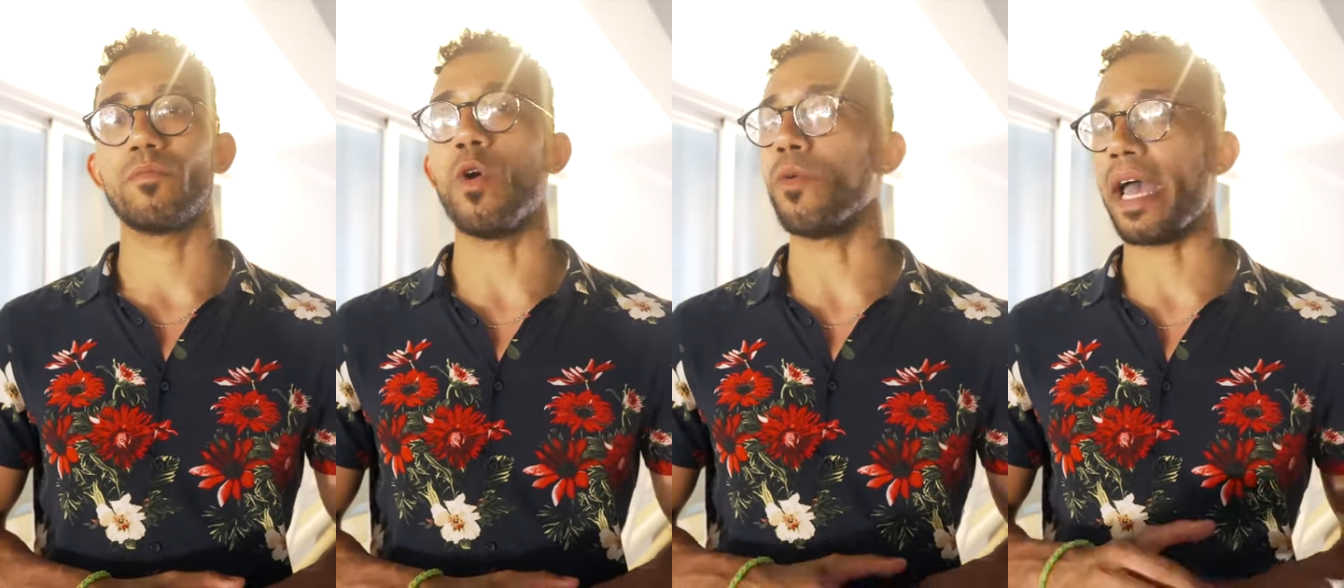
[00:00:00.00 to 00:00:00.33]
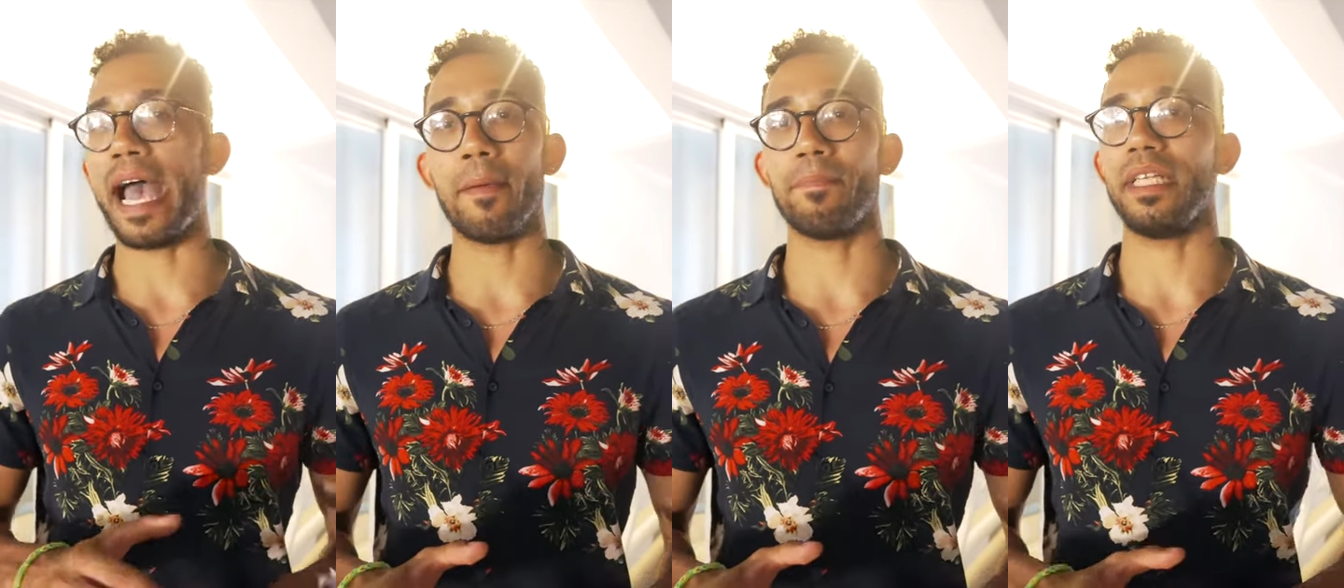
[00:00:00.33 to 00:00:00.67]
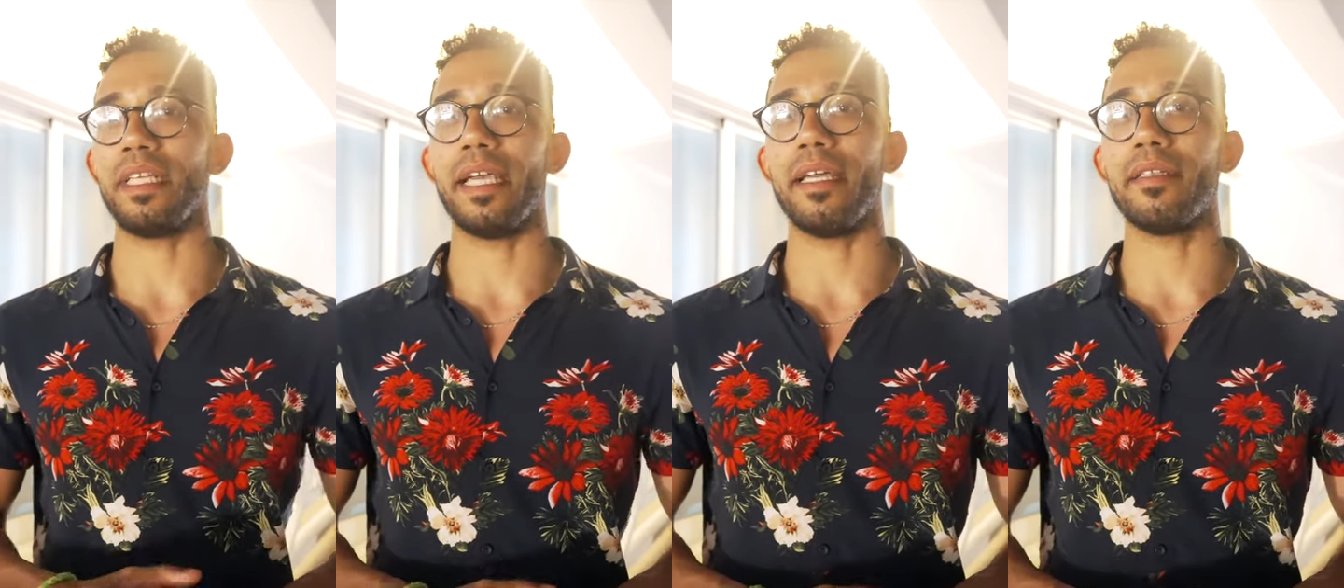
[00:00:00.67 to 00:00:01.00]
Won't happen
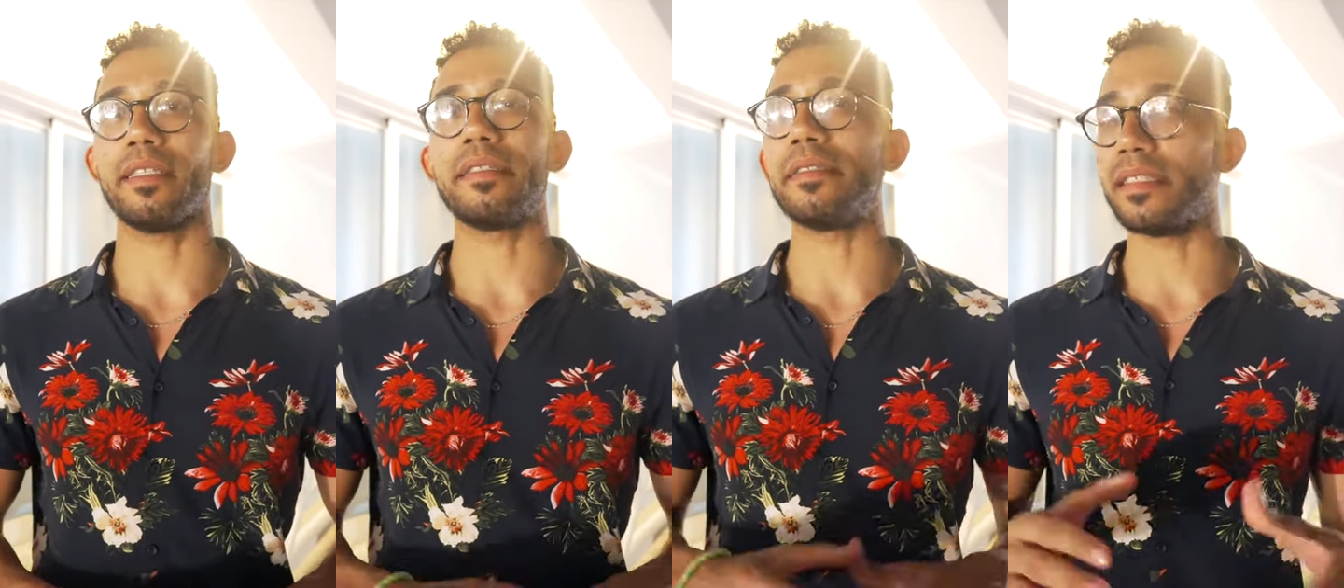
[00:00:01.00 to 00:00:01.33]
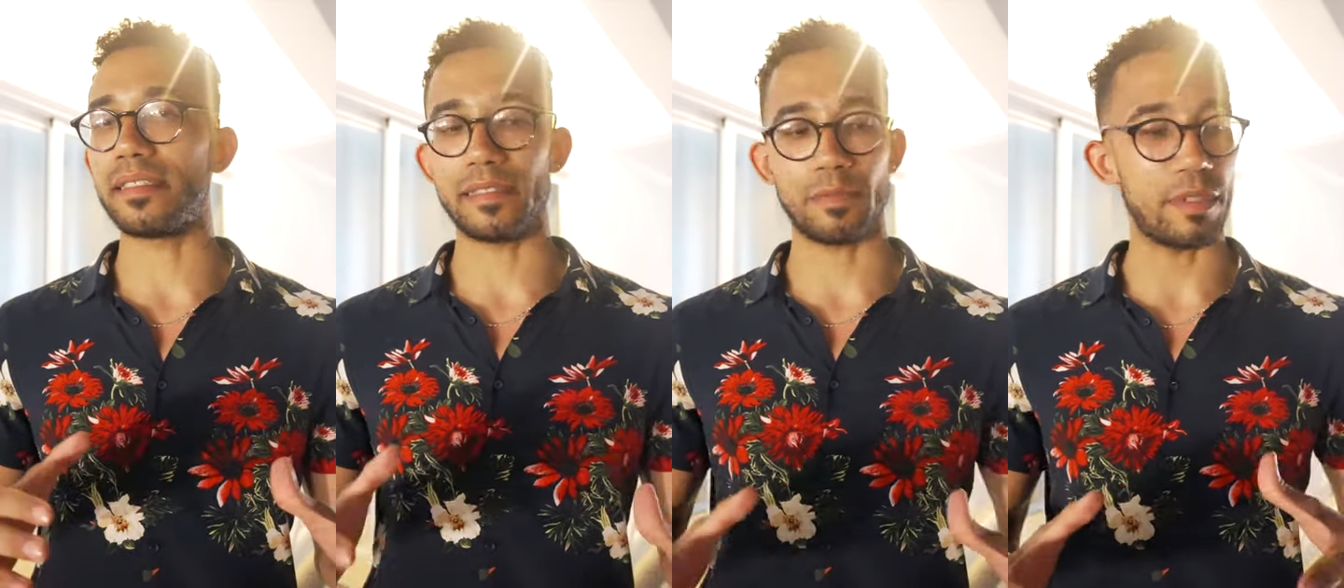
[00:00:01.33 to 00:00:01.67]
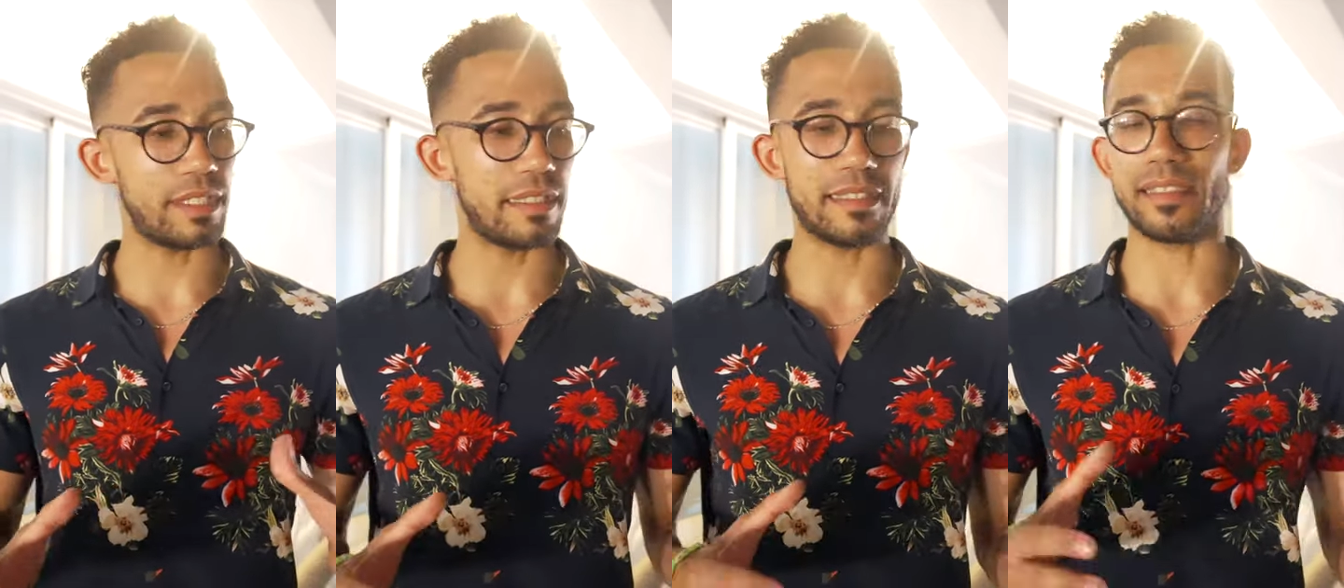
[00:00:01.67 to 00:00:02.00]
again. This is
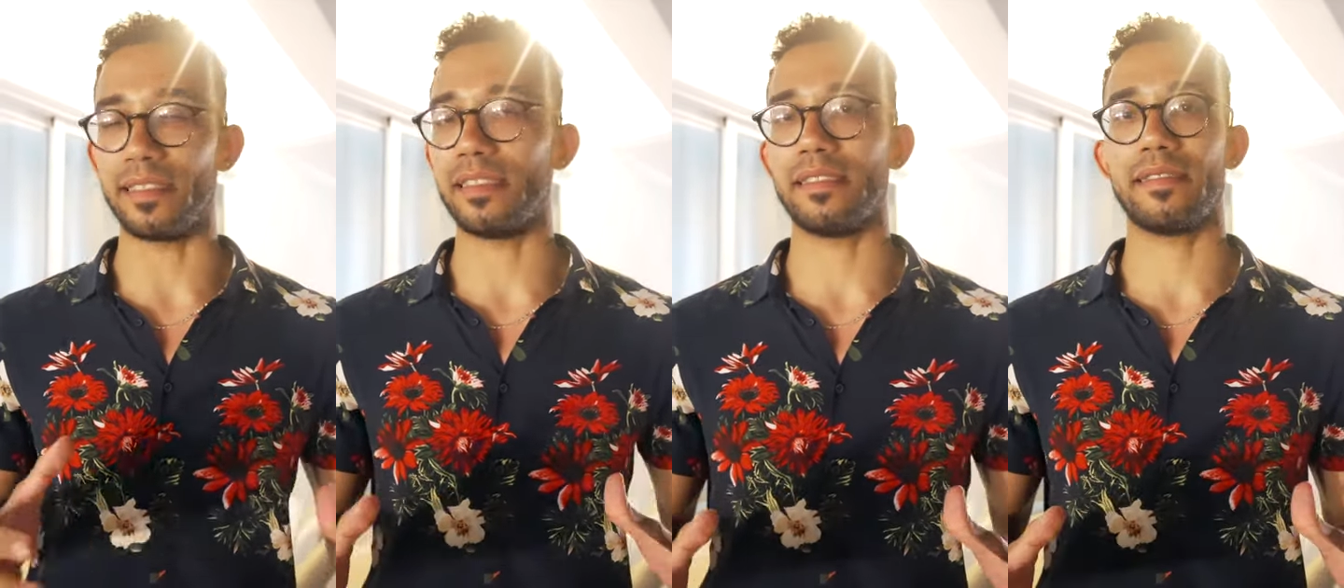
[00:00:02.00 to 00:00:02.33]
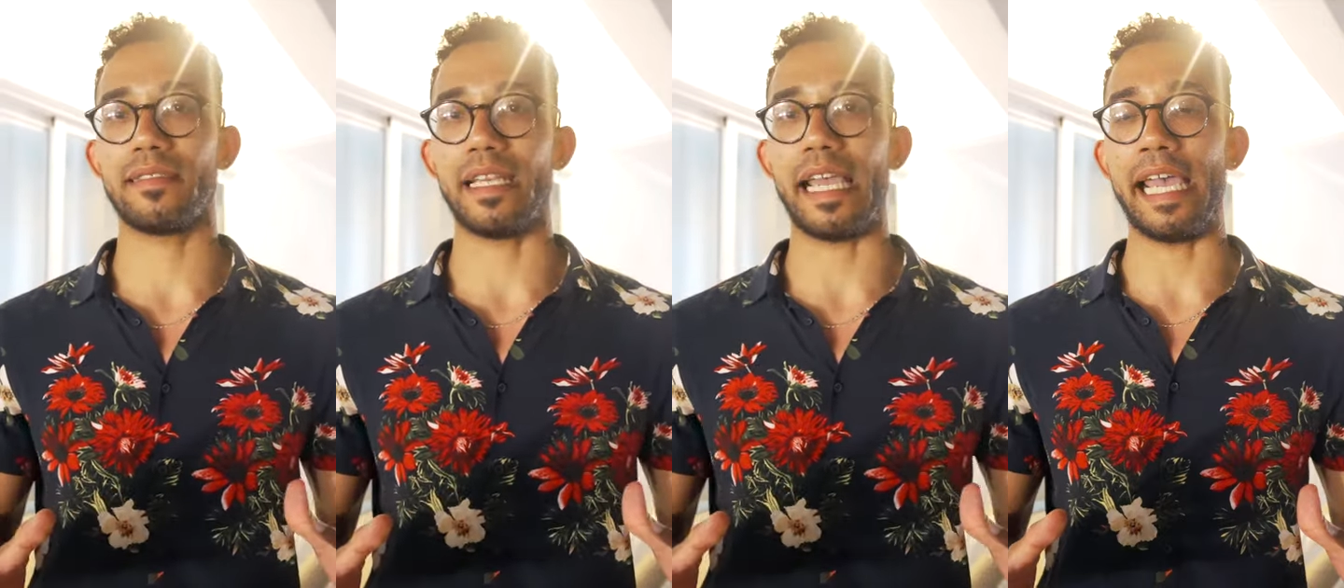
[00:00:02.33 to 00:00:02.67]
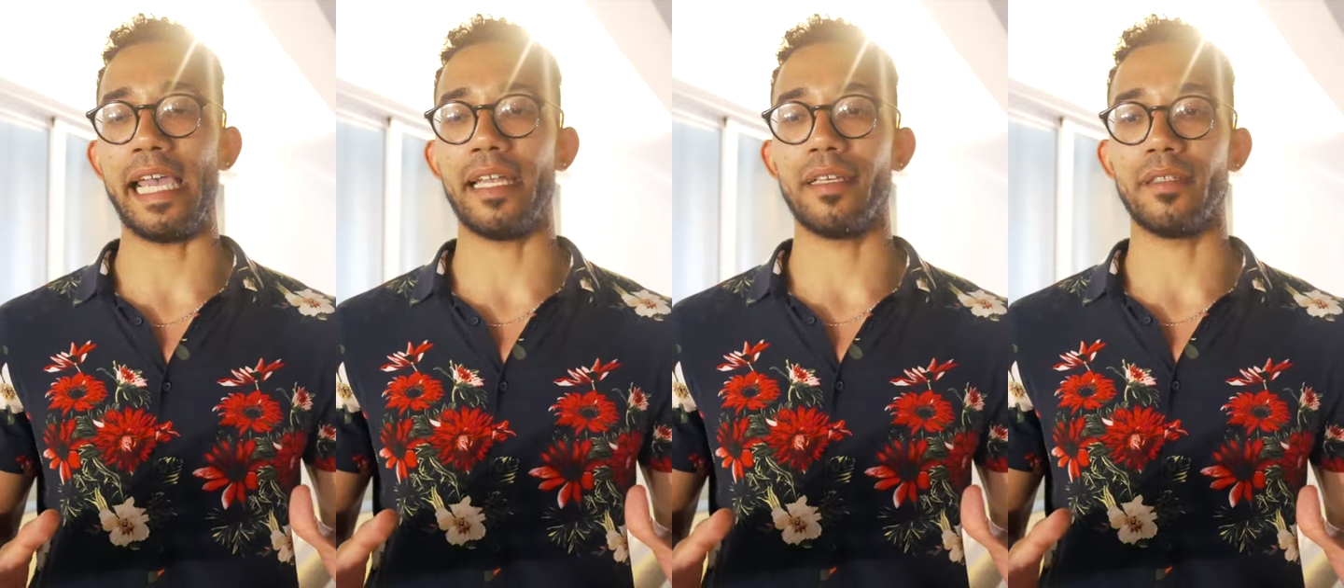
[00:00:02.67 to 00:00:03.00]
what this is,
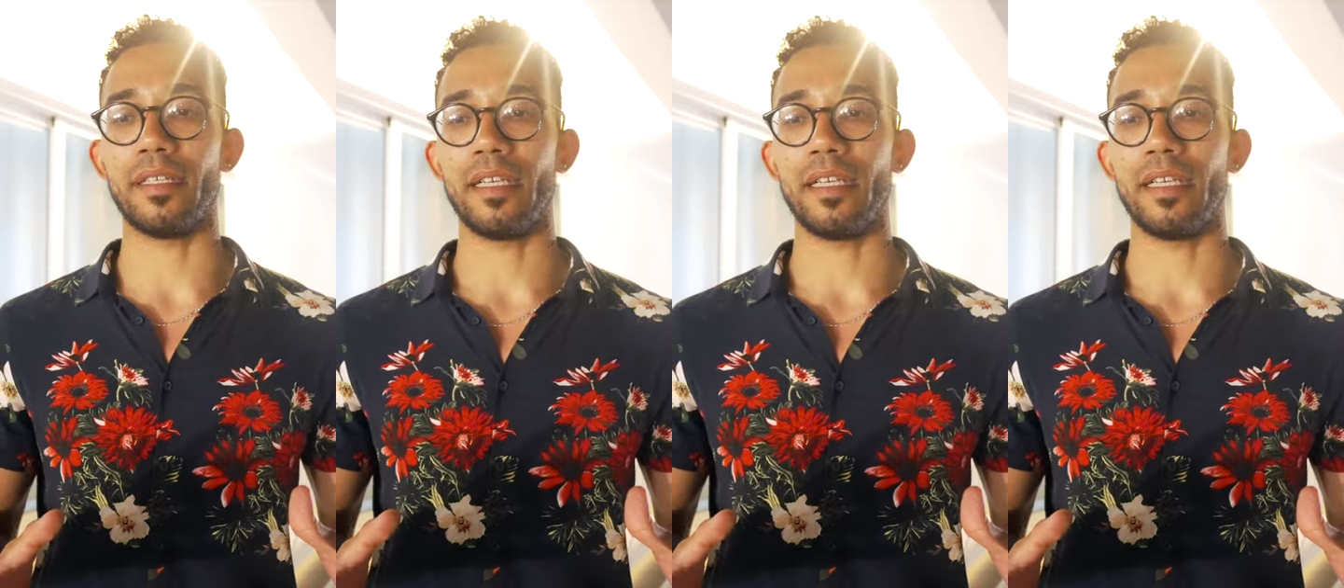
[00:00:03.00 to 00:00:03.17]
and